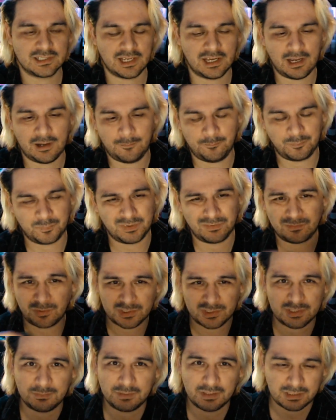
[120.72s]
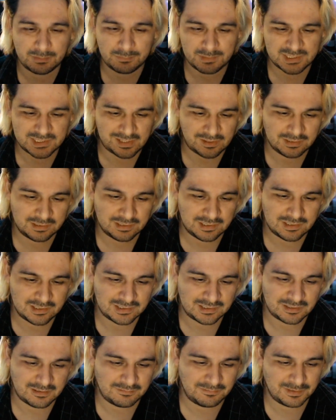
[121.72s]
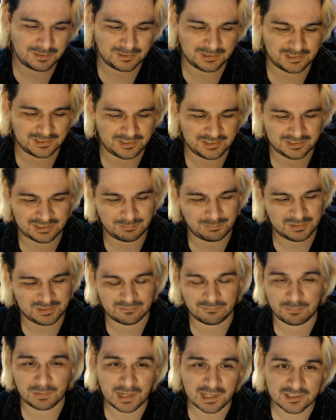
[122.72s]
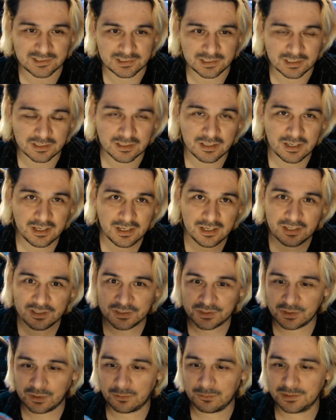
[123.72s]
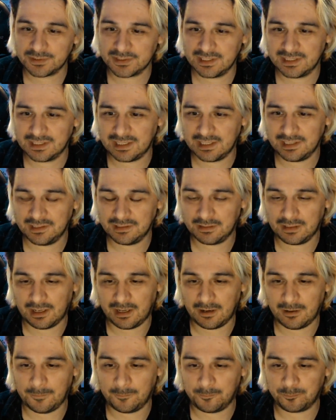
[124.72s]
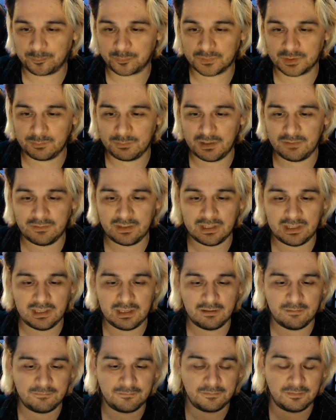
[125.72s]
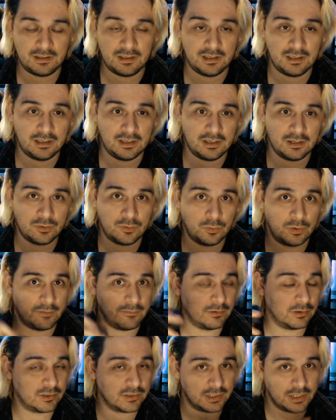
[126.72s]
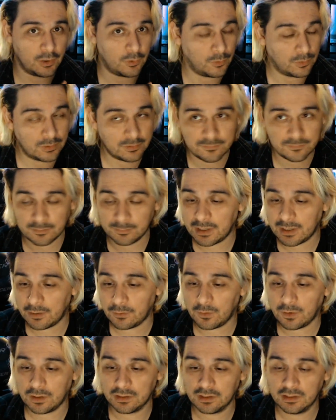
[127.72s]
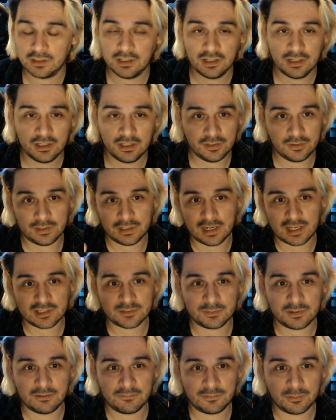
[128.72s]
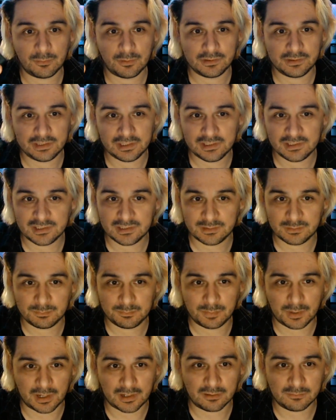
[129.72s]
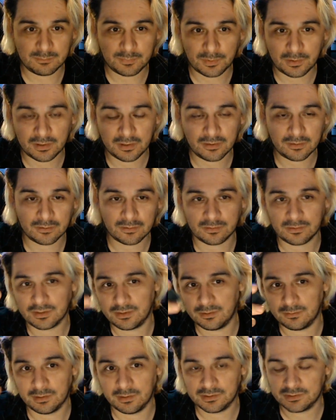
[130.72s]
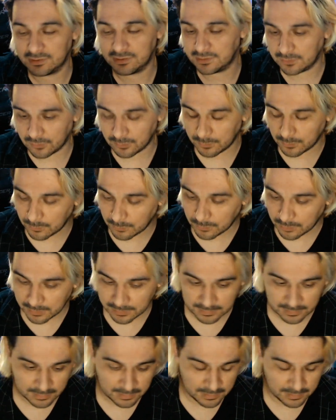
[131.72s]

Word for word: Um, of course, I'm not gonna be selling this stuff because it's just a piece of plastic. So I was thinking um, maybe if uh, whoever's gonna order from now on, you can ask me if you want this bottom part or you want just a normal one,